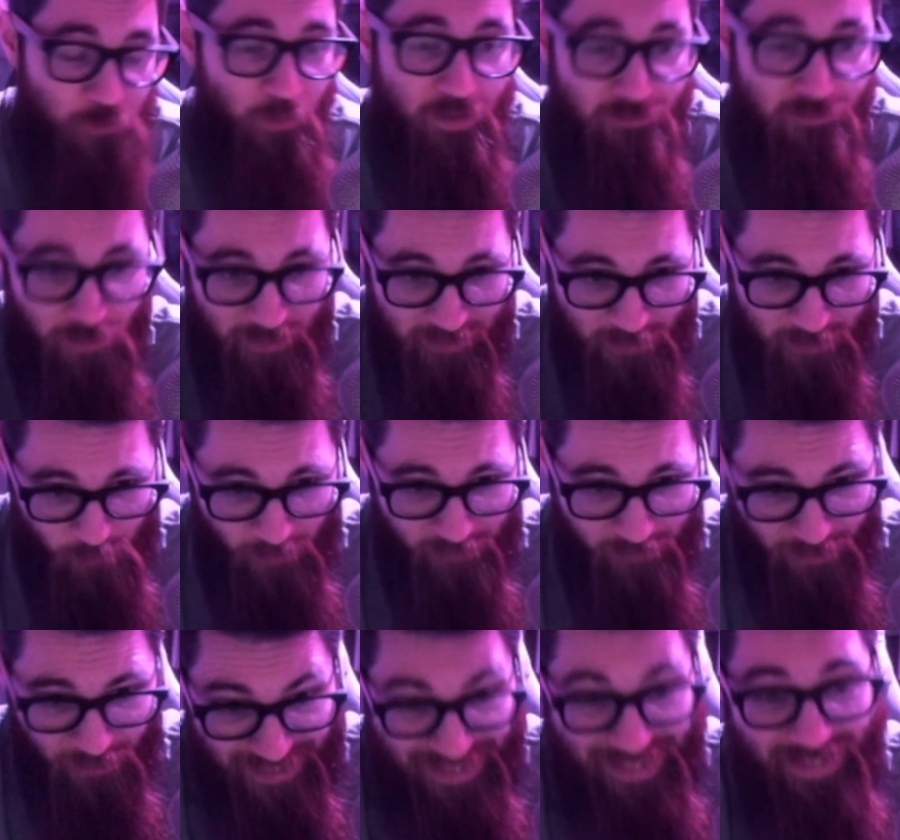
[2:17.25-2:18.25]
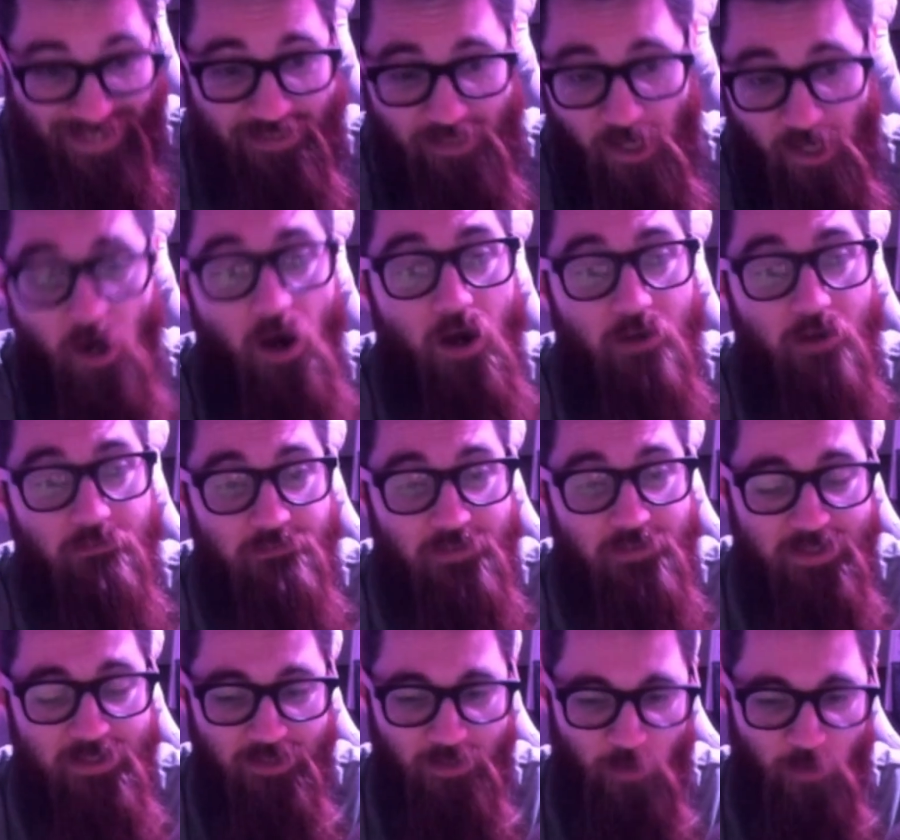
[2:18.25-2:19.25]
Whatever it is, whatever kicked off
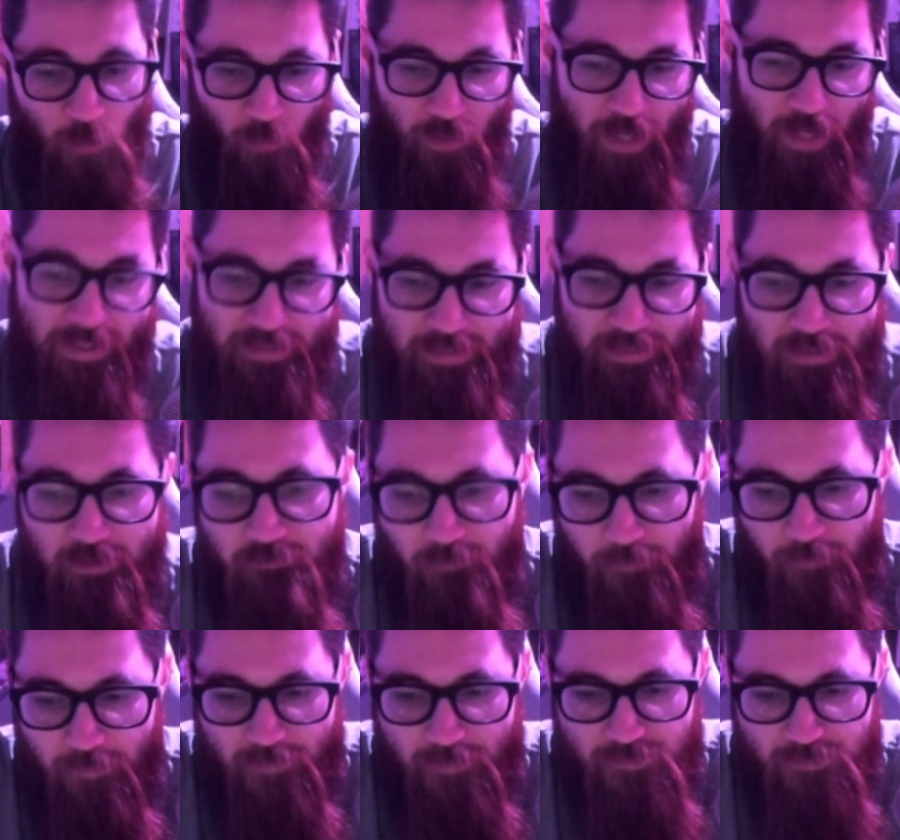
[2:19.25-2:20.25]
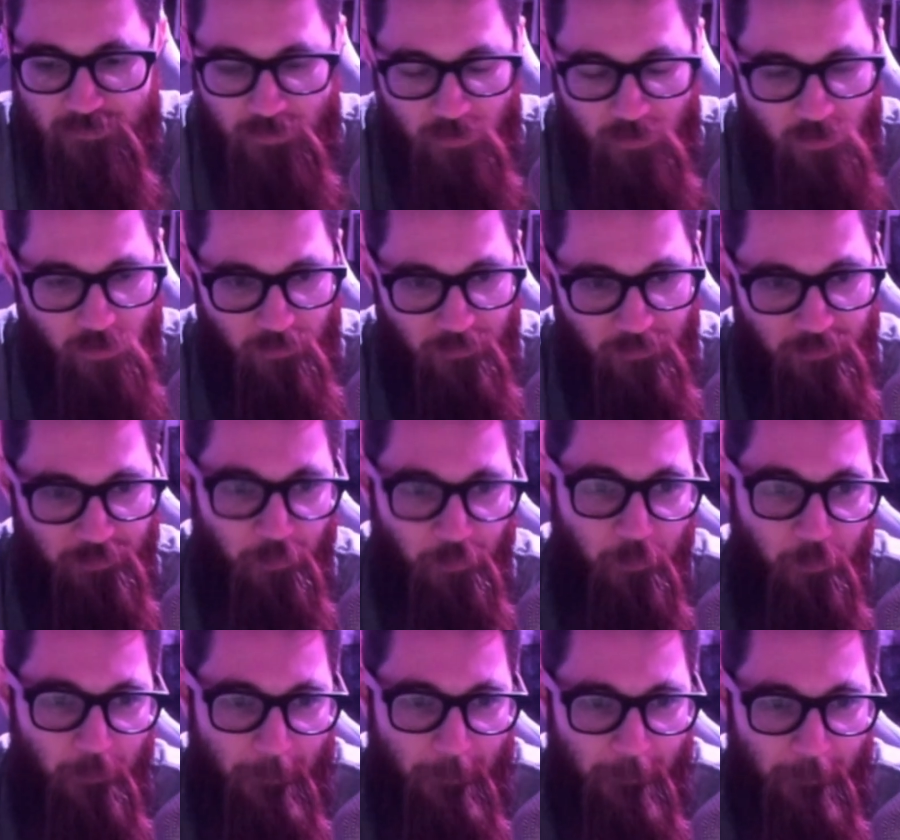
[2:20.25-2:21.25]
your idea for this,
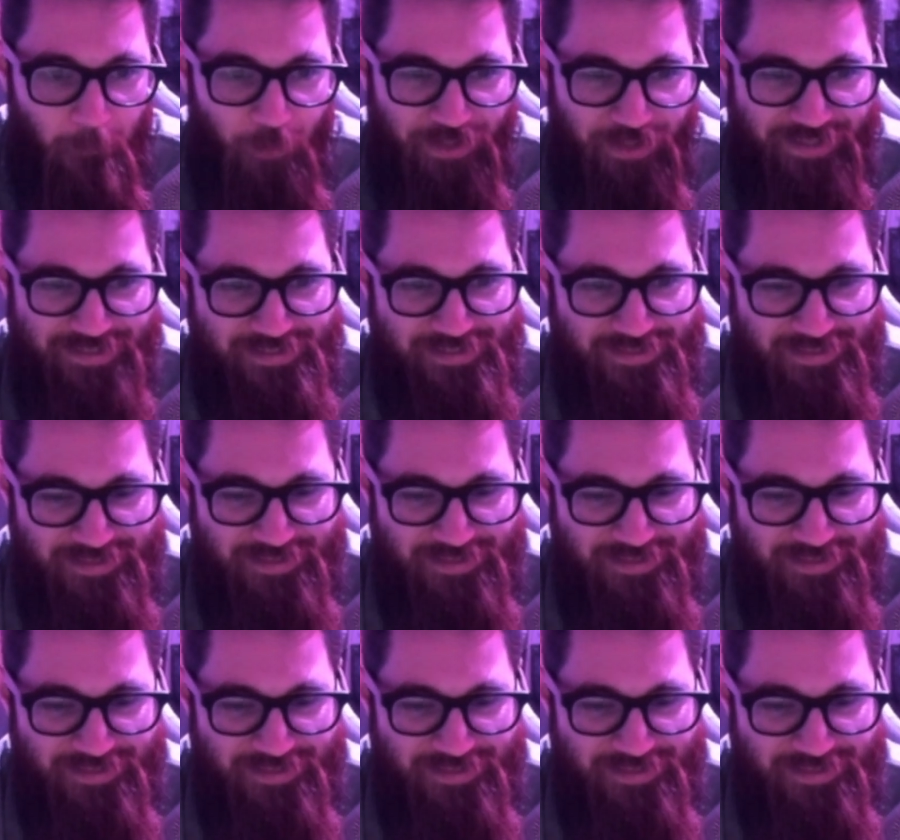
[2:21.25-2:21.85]
what is it?